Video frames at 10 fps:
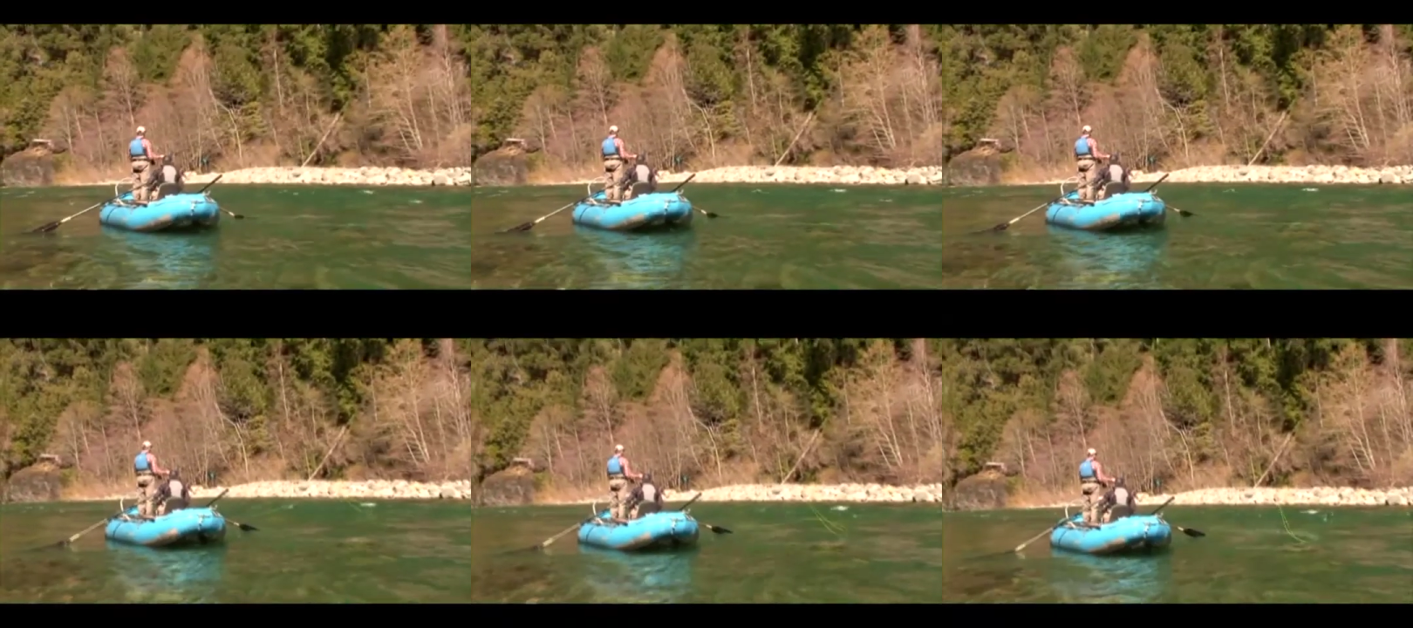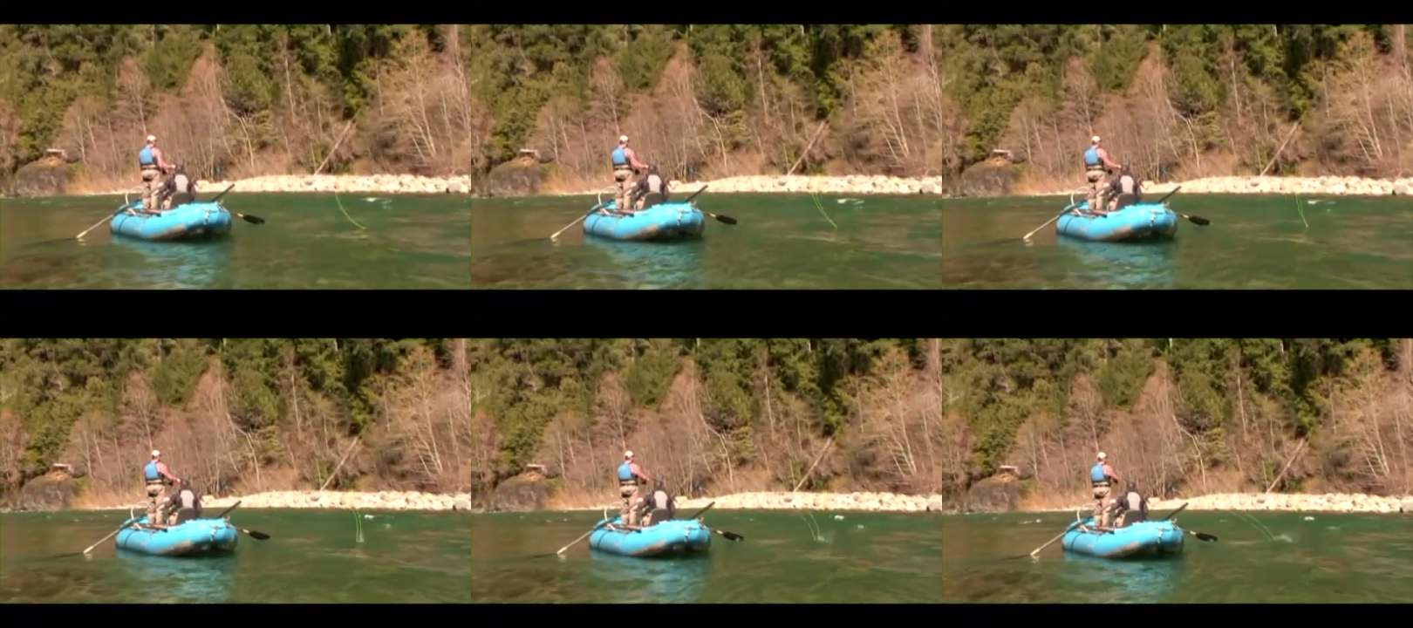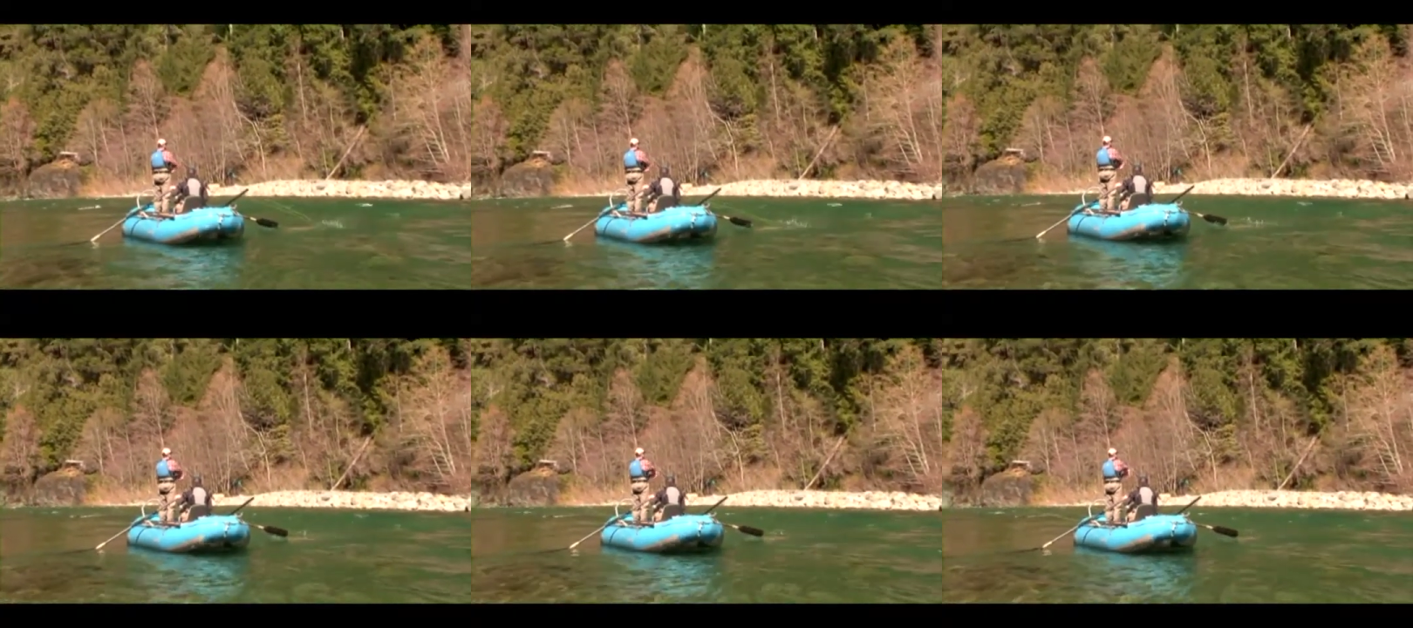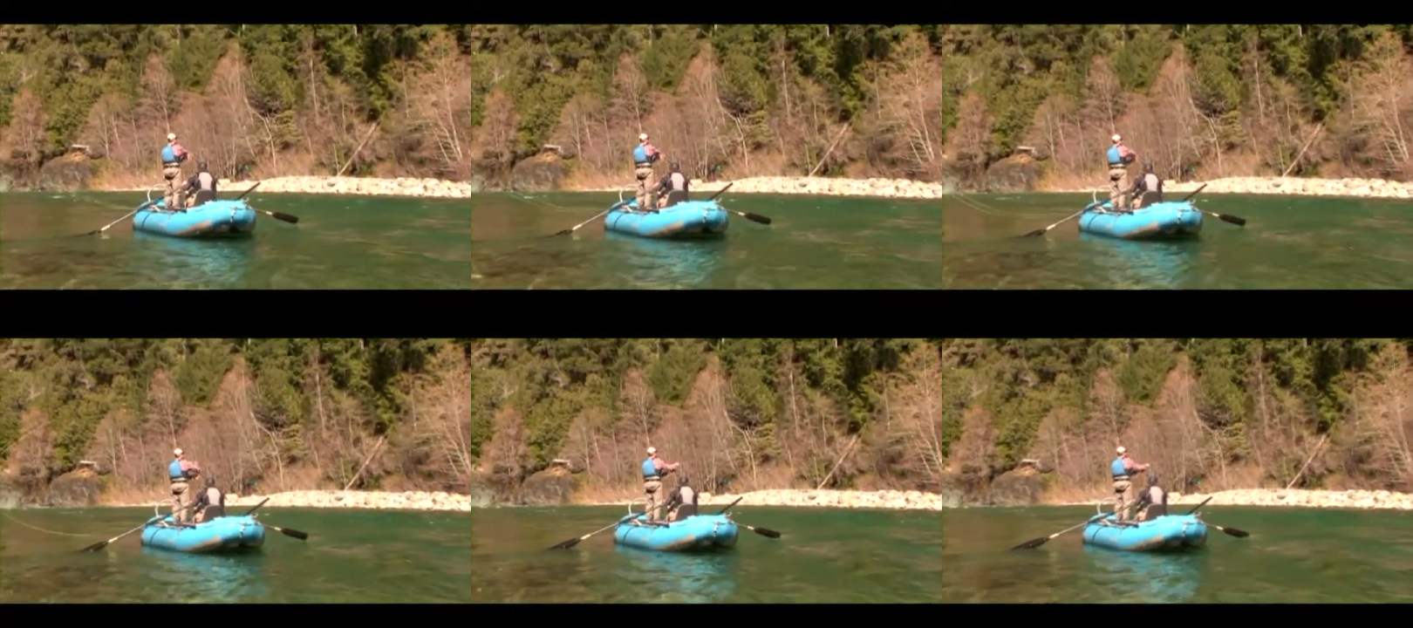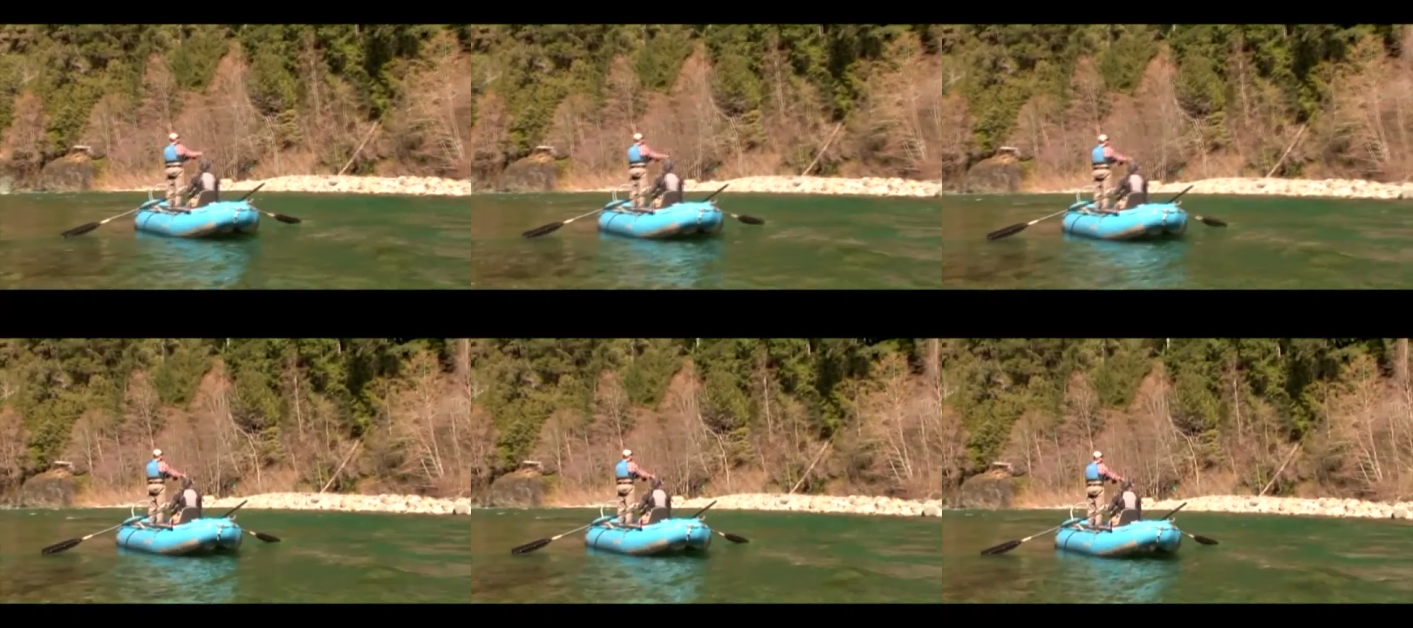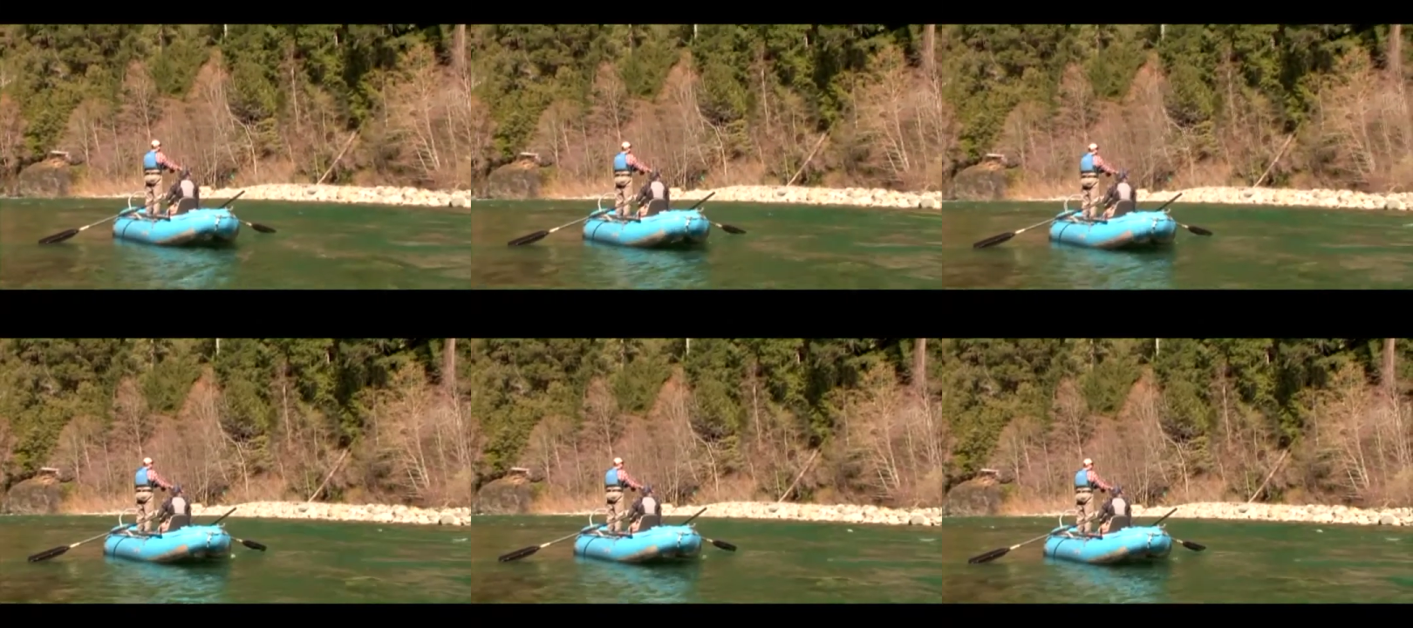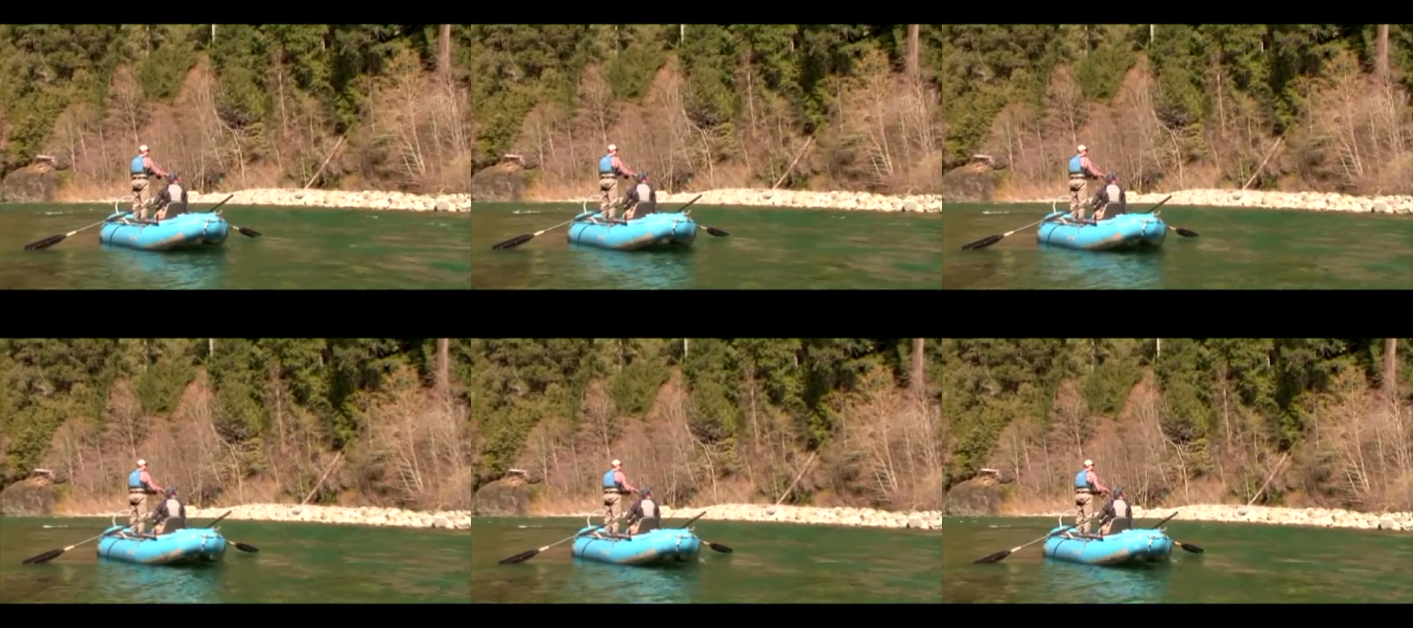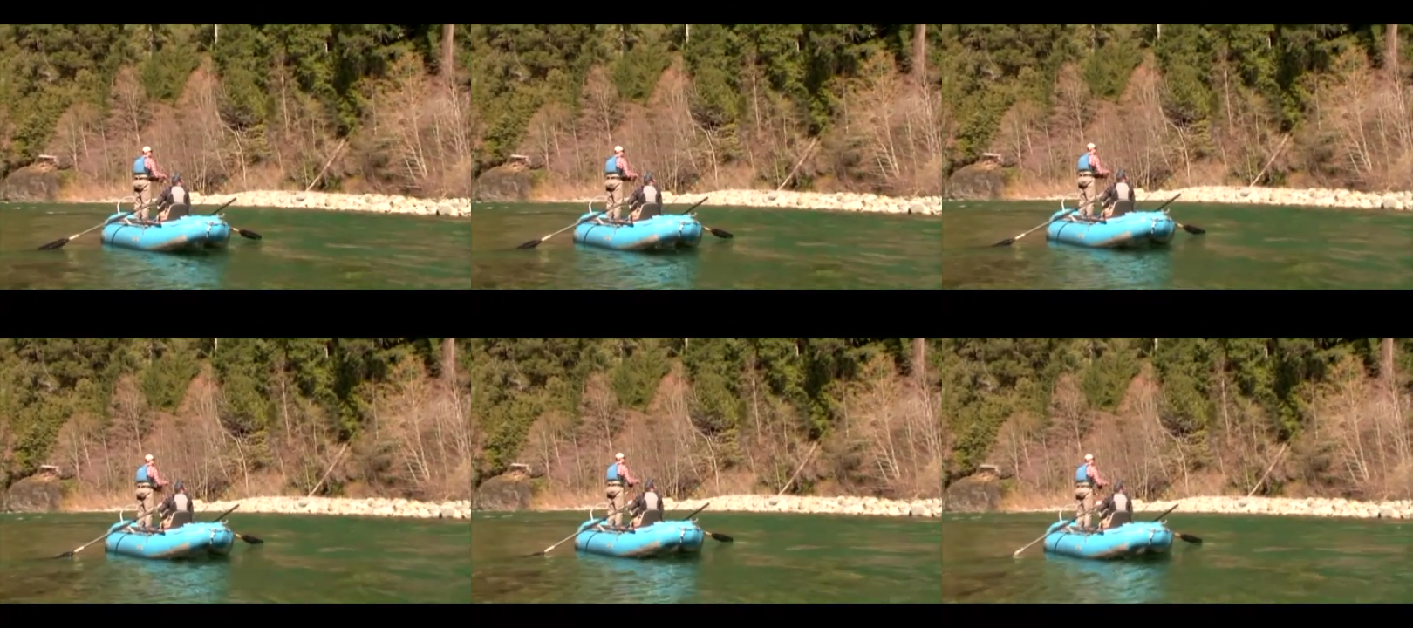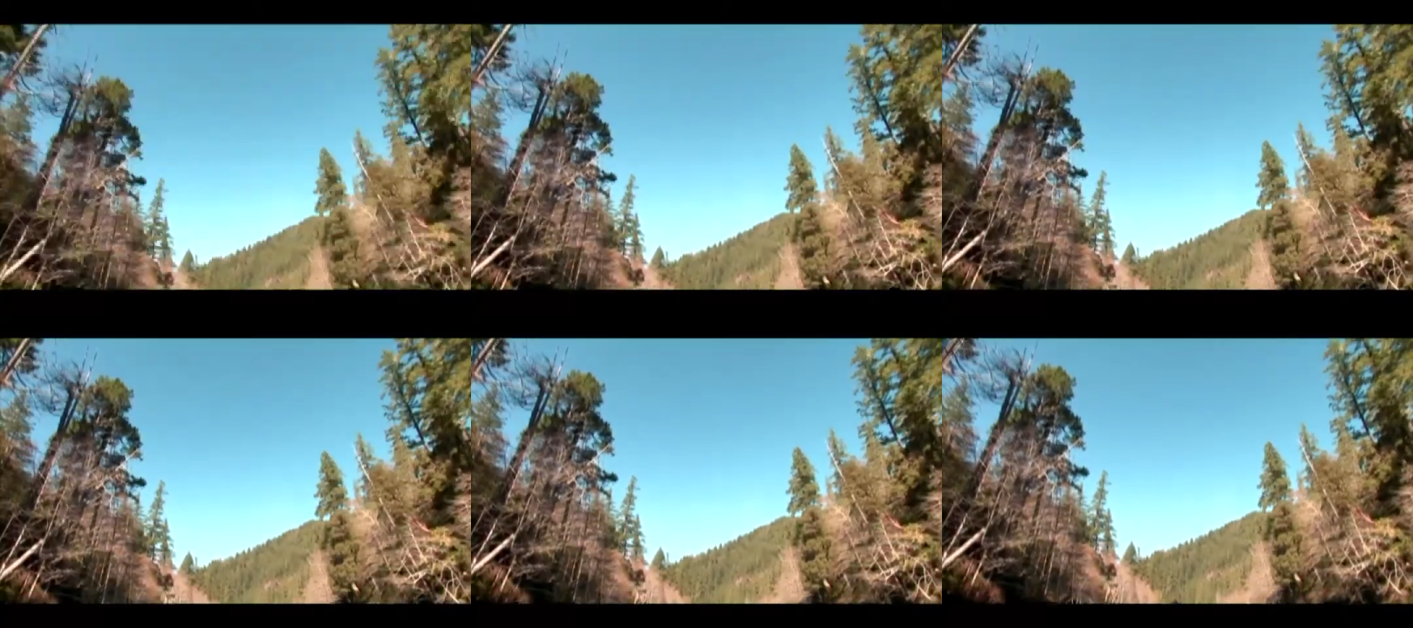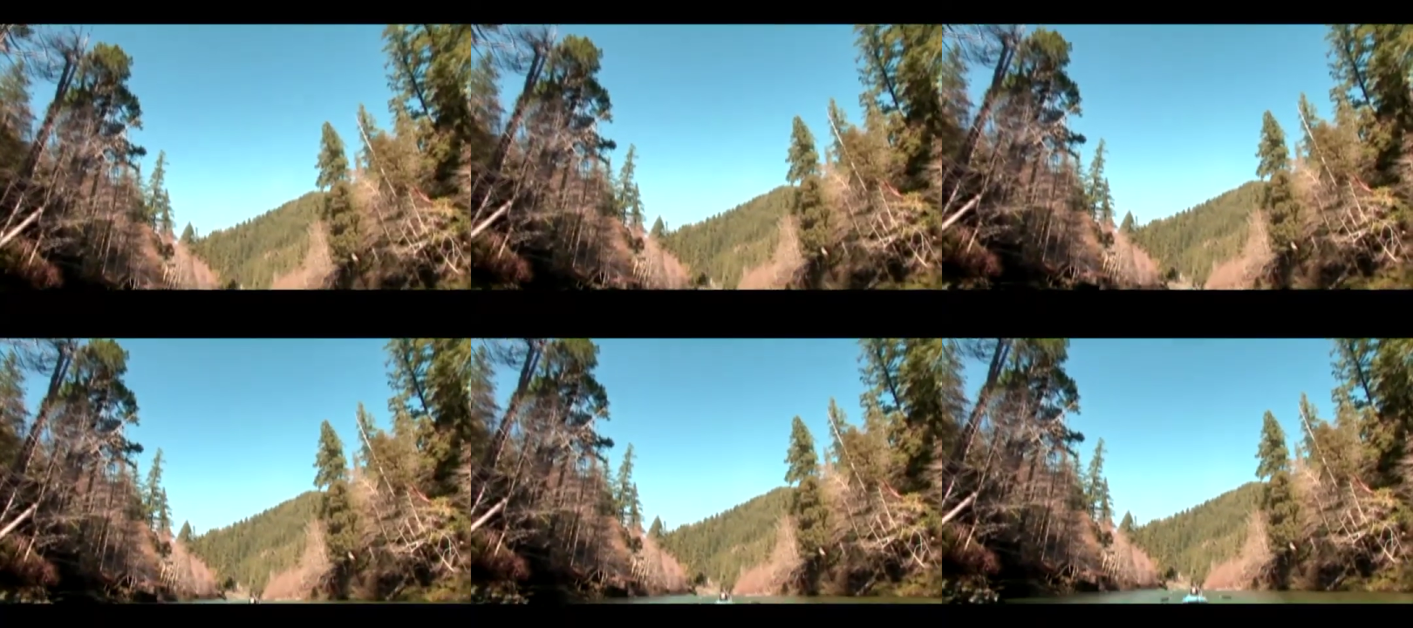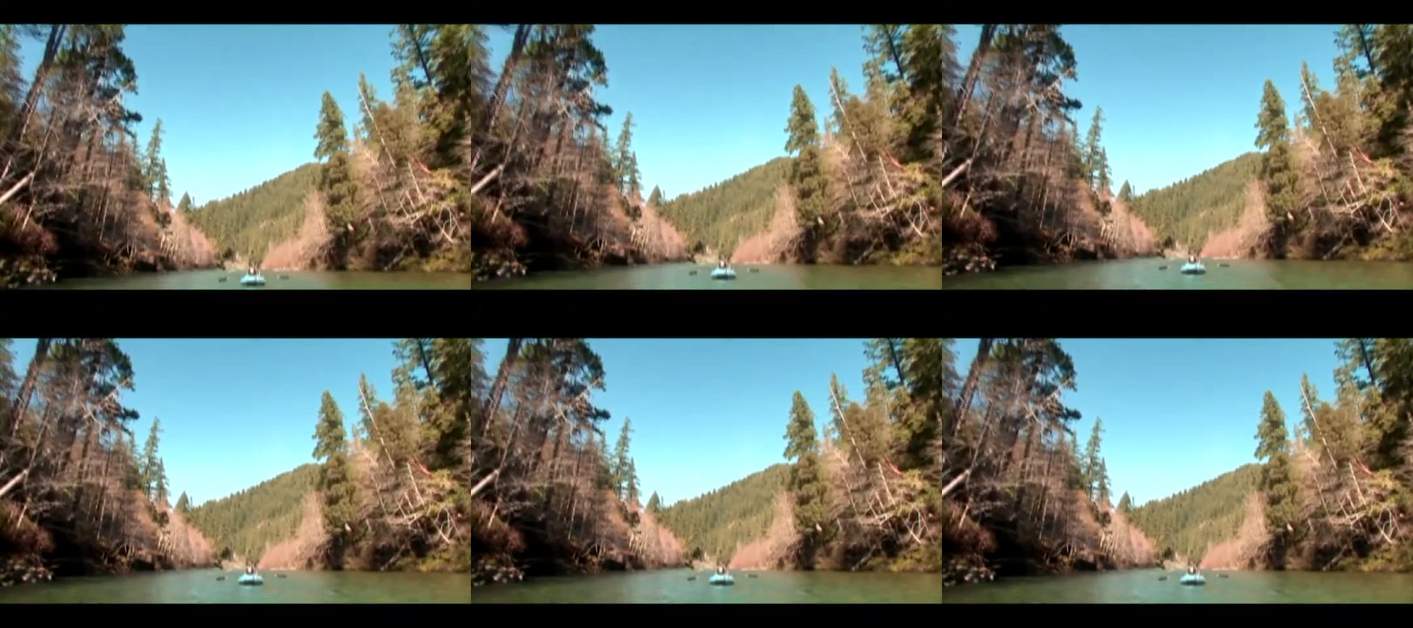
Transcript: (no speaker visible)